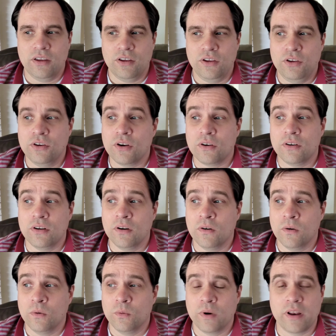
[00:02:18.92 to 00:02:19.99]
you don't
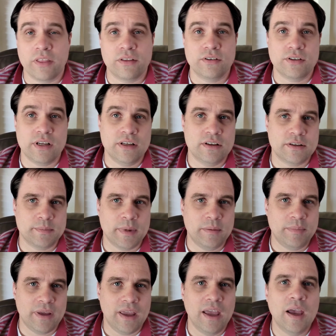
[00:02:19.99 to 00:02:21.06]
know what other changes might
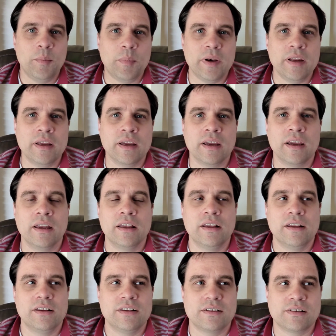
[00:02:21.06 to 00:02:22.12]
be happening.
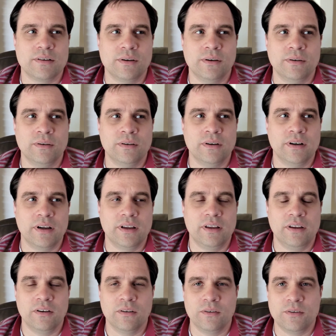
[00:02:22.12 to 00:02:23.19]
So,
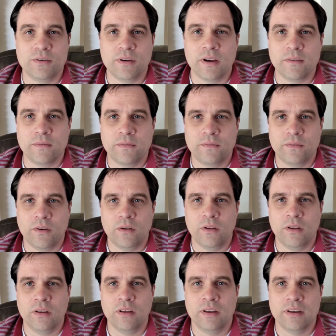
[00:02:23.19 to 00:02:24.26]
doing a
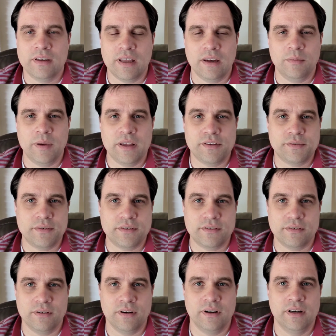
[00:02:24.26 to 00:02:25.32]
full database
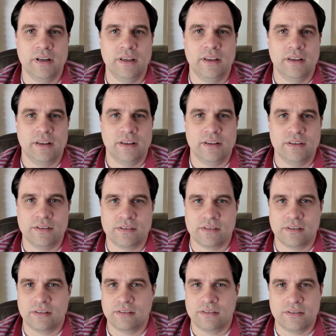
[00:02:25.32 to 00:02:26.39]
restore is
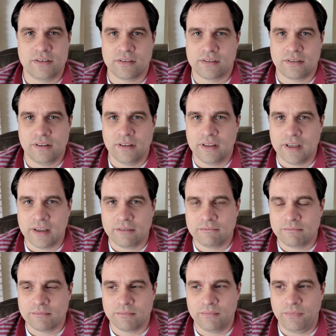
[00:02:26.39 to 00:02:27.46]
just like,
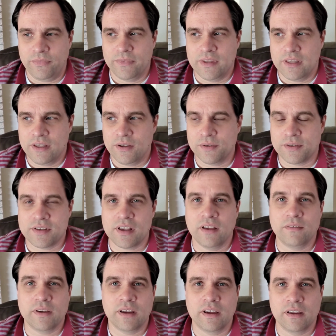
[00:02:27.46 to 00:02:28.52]

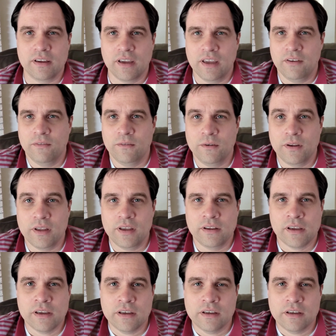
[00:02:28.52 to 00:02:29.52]
solving a really